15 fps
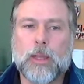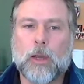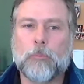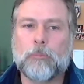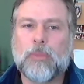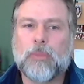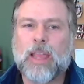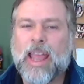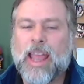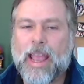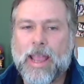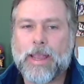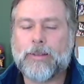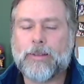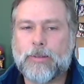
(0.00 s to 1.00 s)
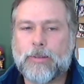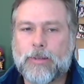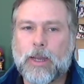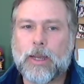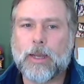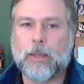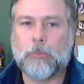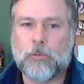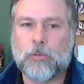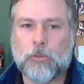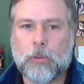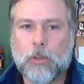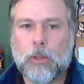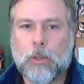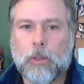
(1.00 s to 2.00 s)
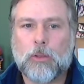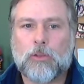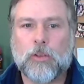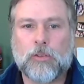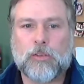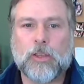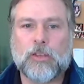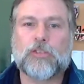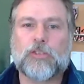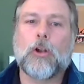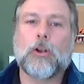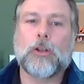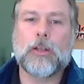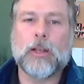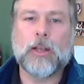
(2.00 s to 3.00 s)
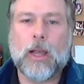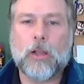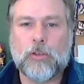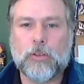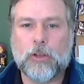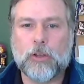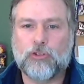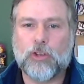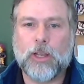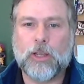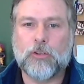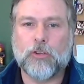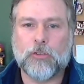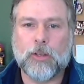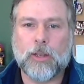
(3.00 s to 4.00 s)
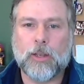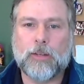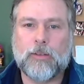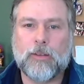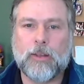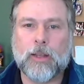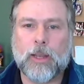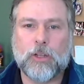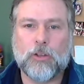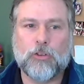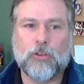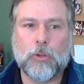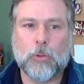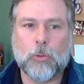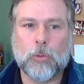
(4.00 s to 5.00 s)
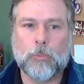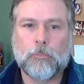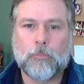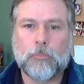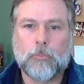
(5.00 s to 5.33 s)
Now, 8 times since they started announcing their changes in 1992,